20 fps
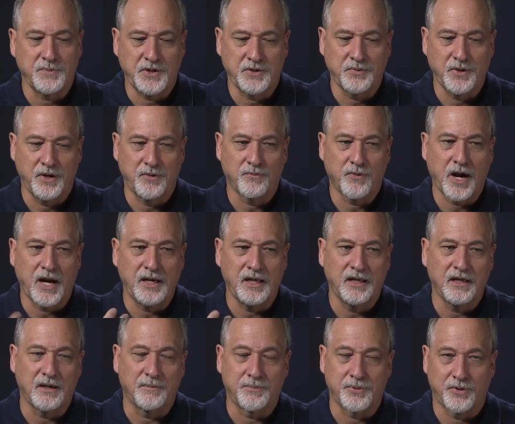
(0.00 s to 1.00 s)
between
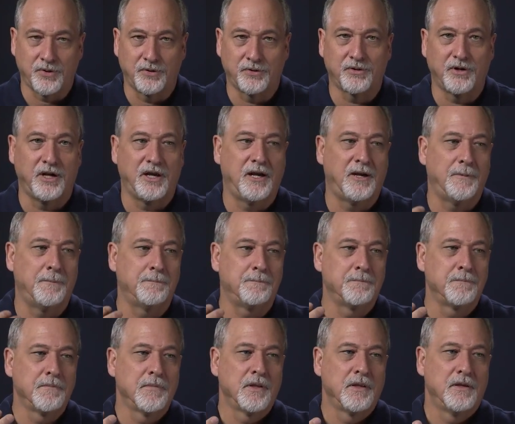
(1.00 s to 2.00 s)
writing a program
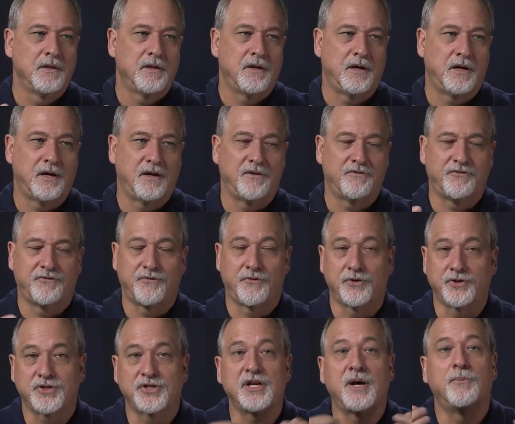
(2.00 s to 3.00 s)

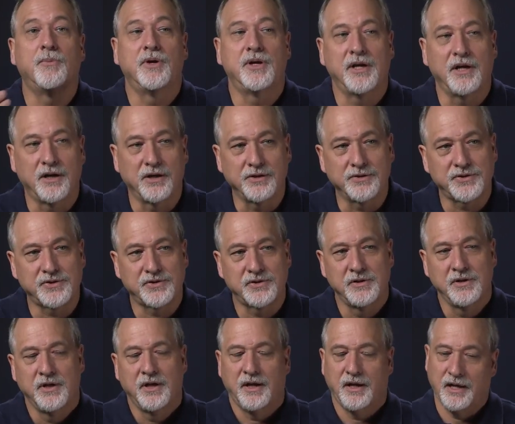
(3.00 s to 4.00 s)
for someone else
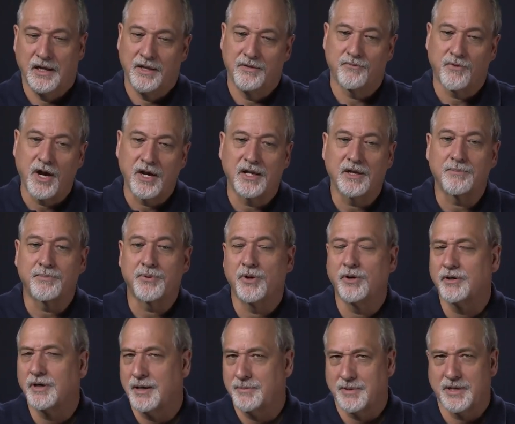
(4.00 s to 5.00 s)
and writing a
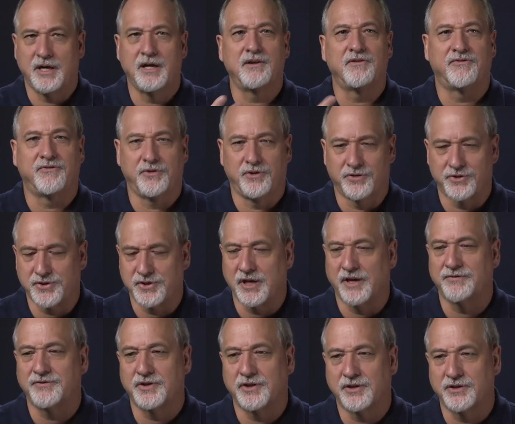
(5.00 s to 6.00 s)
program kind of for
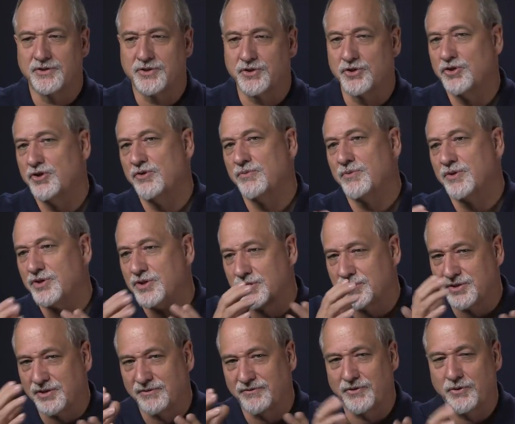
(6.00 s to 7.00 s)
yourself to consume or
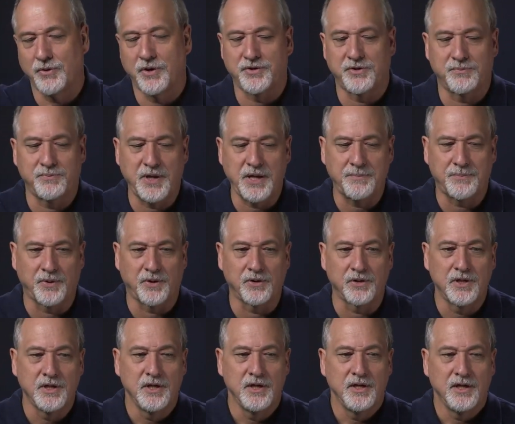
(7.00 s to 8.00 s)
just a few other
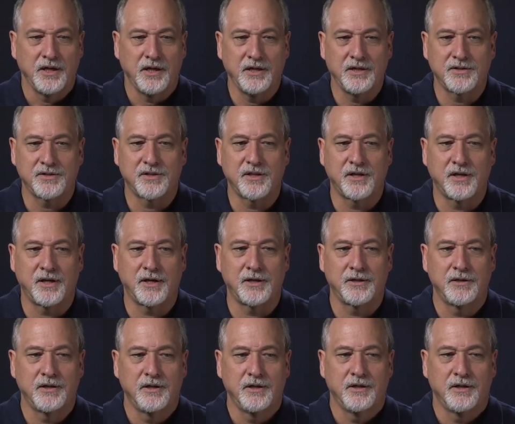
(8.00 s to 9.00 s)
people is
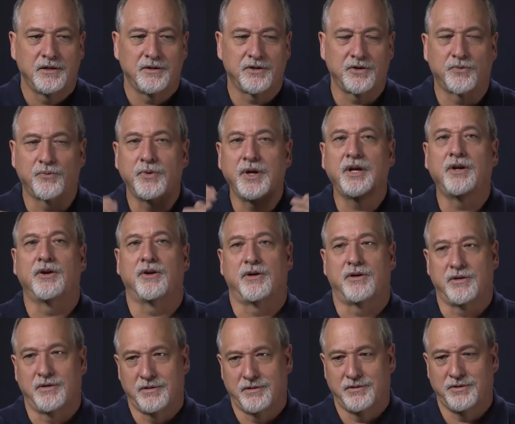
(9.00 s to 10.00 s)
the
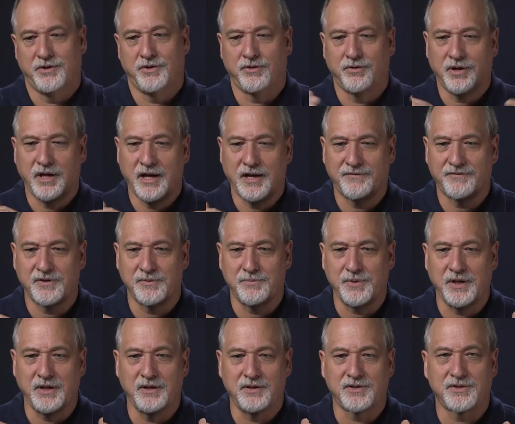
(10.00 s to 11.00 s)
rigor. You don't have to
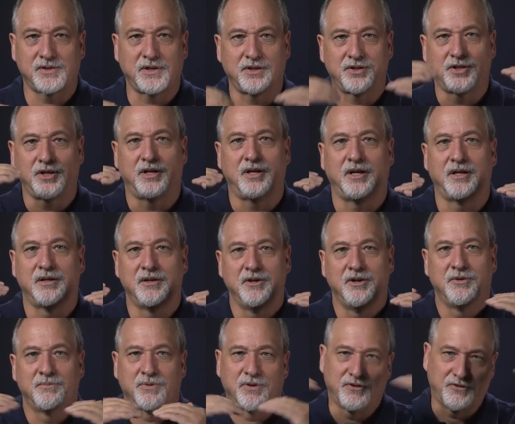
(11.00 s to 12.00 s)
be such a
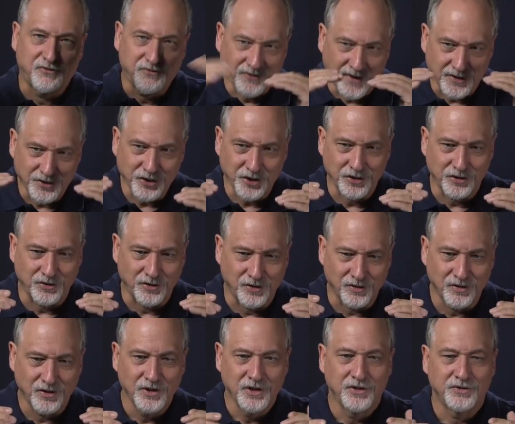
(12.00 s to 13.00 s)

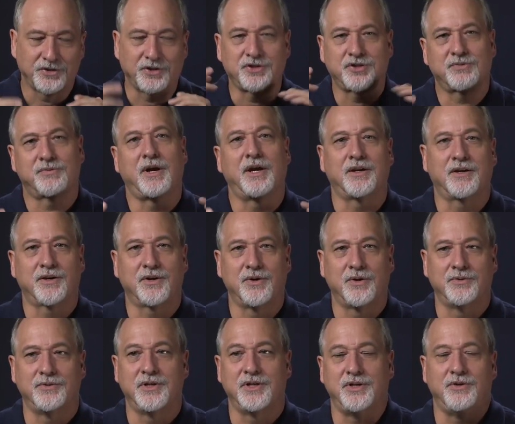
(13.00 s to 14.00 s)
professional just to write
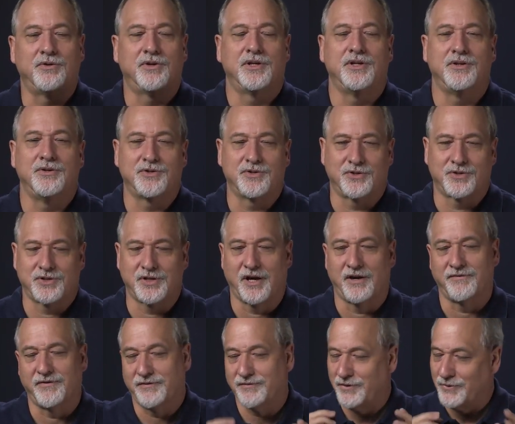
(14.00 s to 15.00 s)
code that you can use
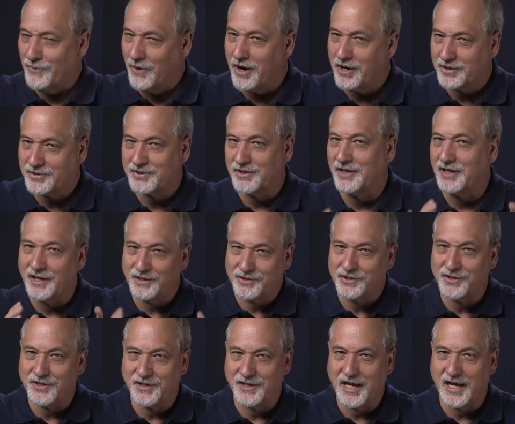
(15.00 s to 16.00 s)
yourself. If it works and it gets
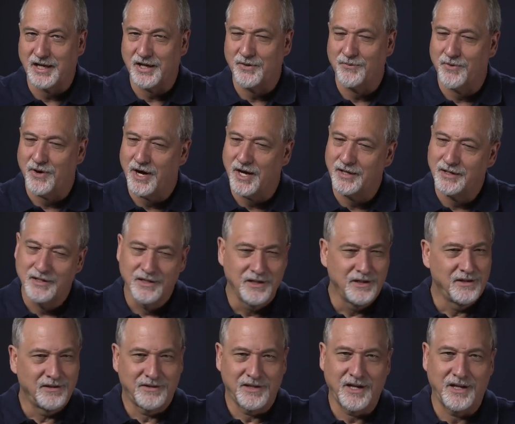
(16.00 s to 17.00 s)
you the data you want,
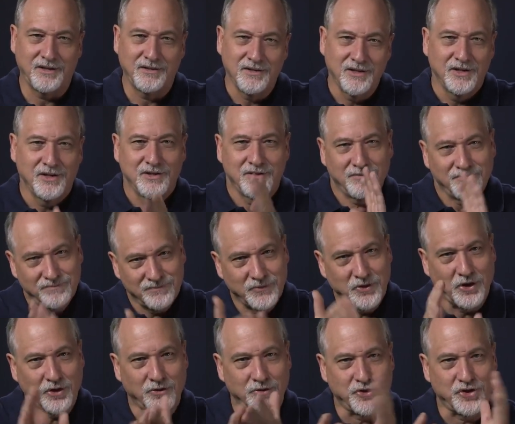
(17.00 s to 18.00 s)
then,
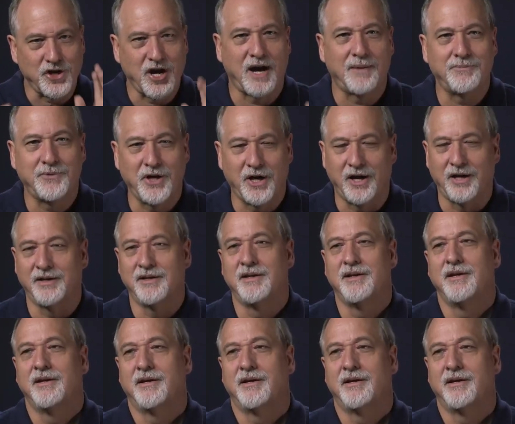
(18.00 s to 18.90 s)
job done.